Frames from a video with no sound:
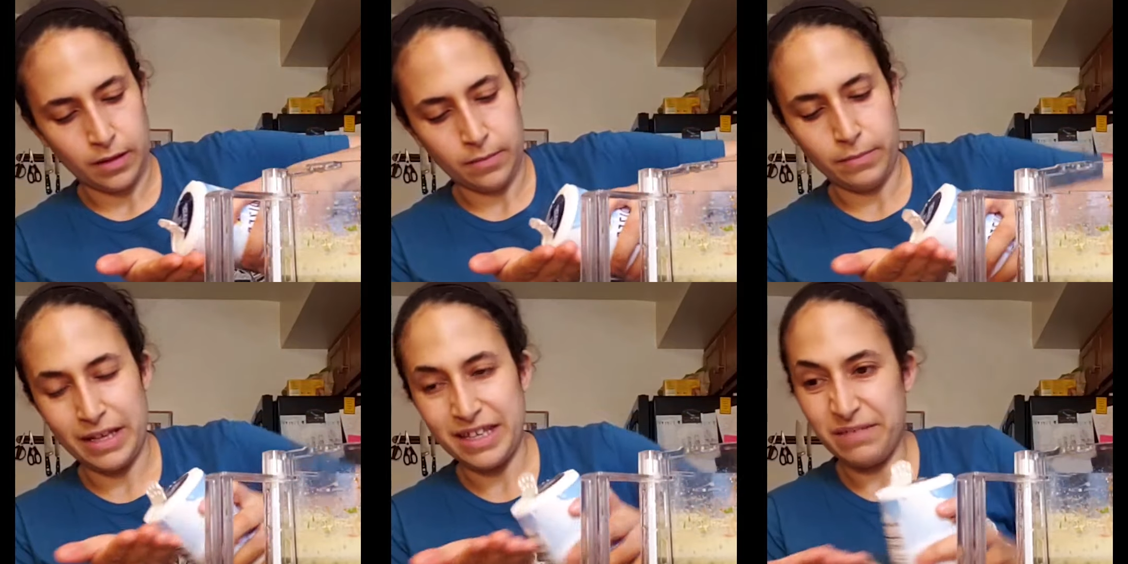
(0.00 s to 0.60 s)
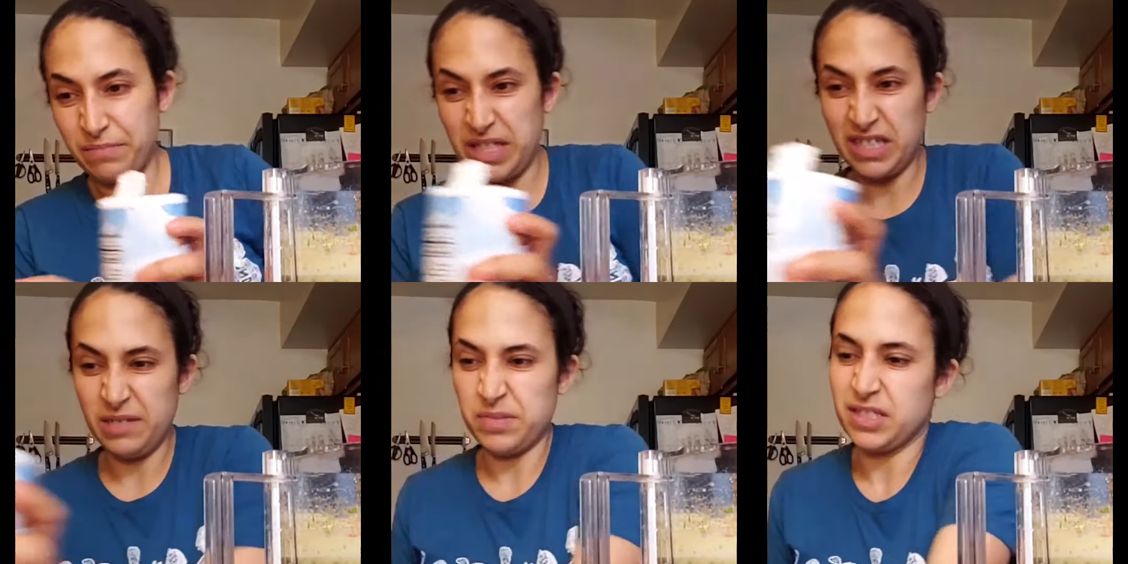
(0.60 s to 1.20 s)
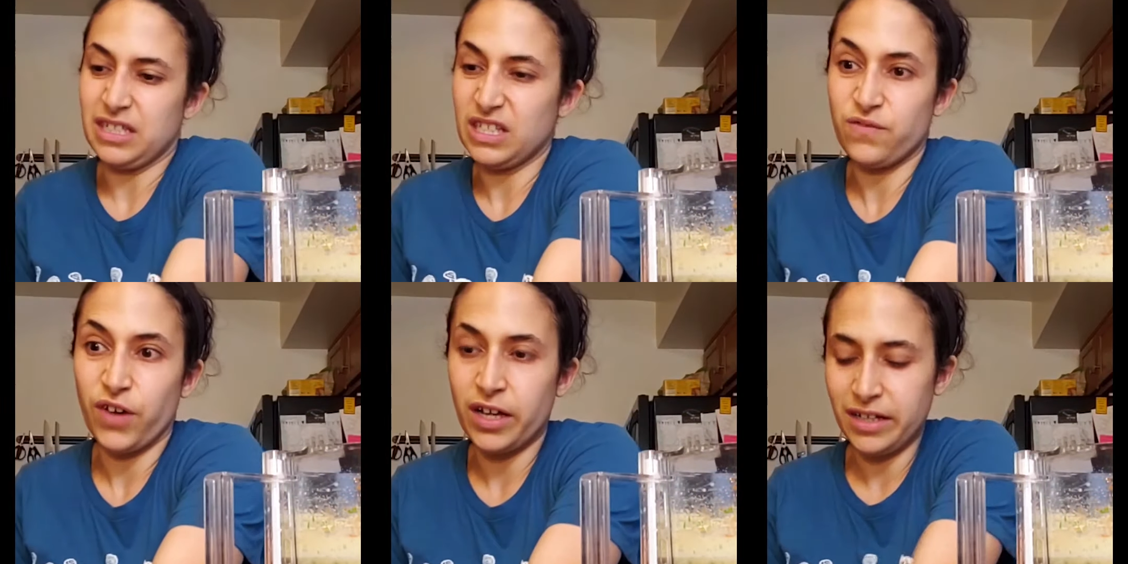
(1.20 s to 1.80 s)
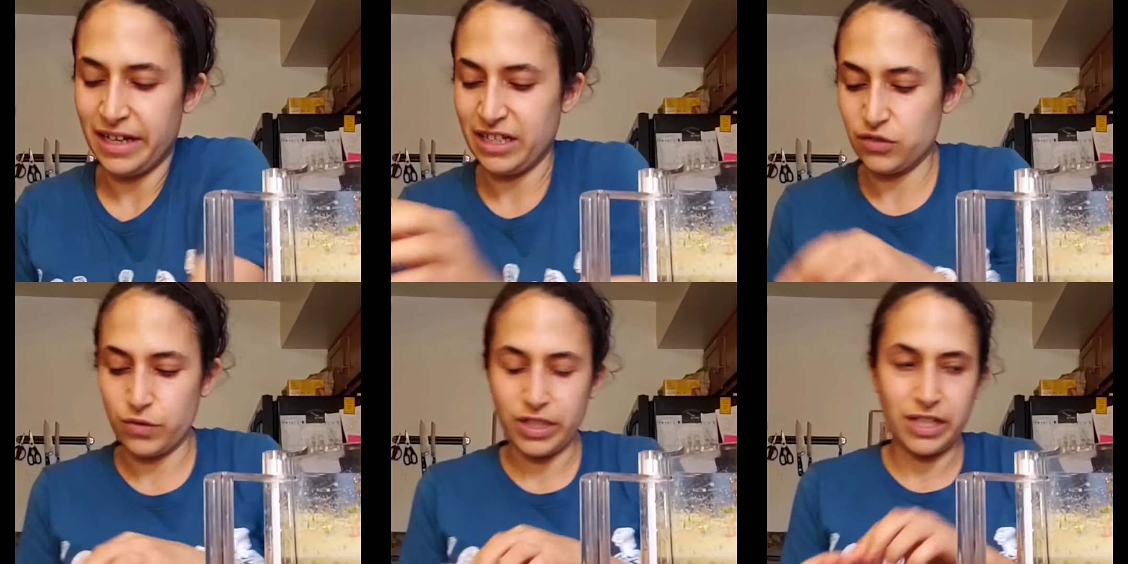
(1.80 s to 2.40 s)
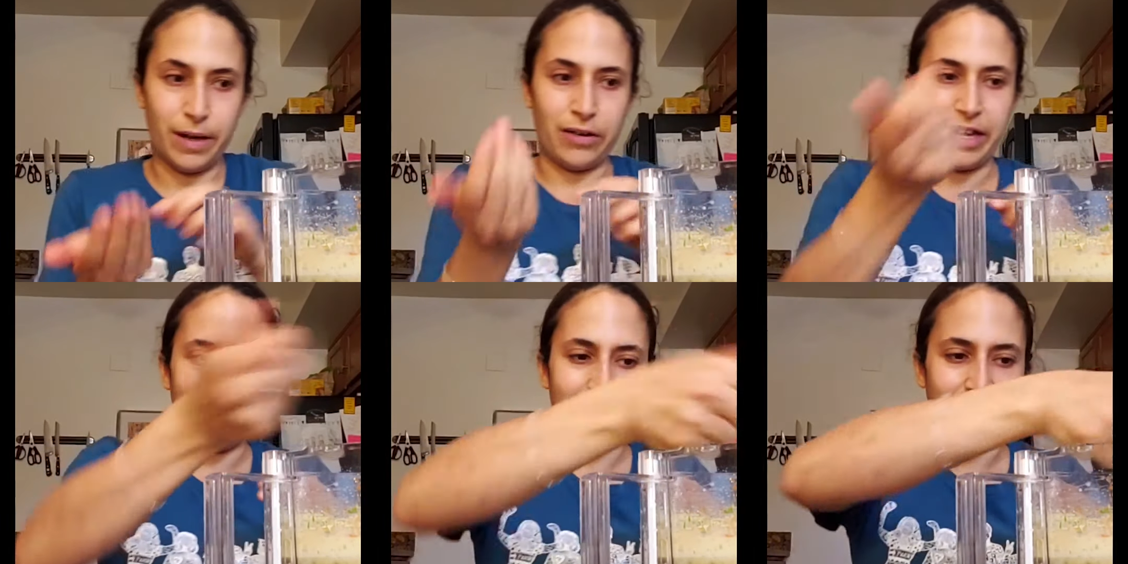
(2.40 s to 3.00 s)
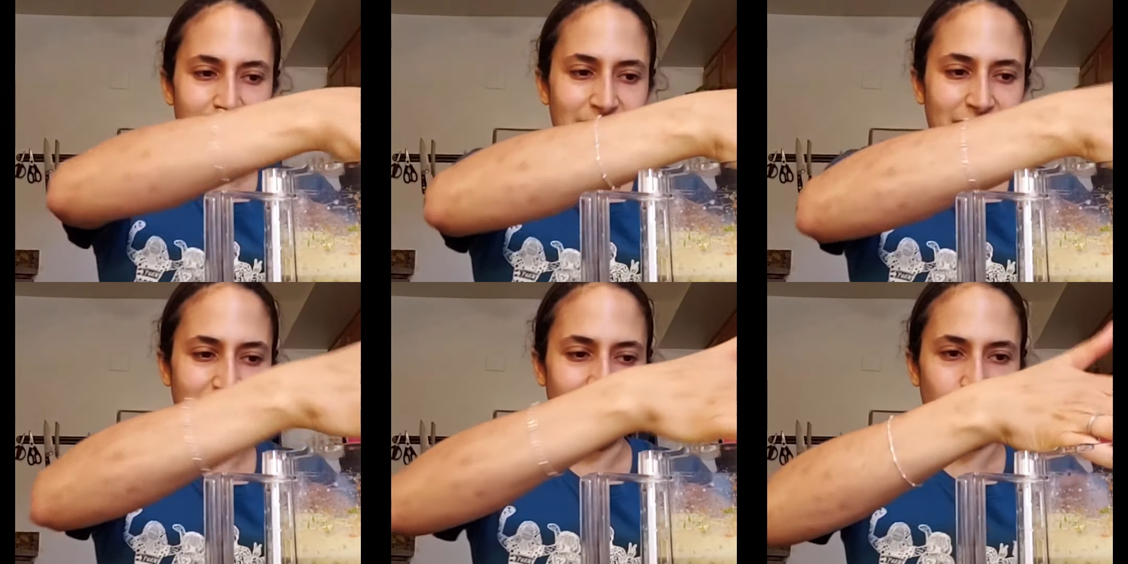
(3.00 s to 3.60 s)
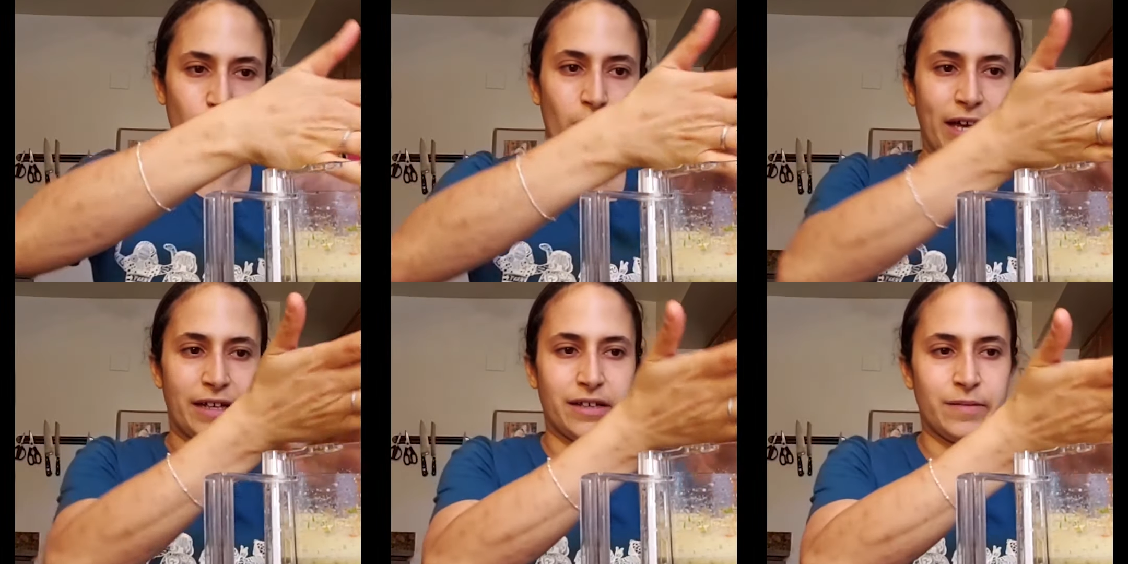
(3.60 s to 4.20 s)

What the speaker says: Making bean dips, it's fun and it's really about getting it to the taste that you like.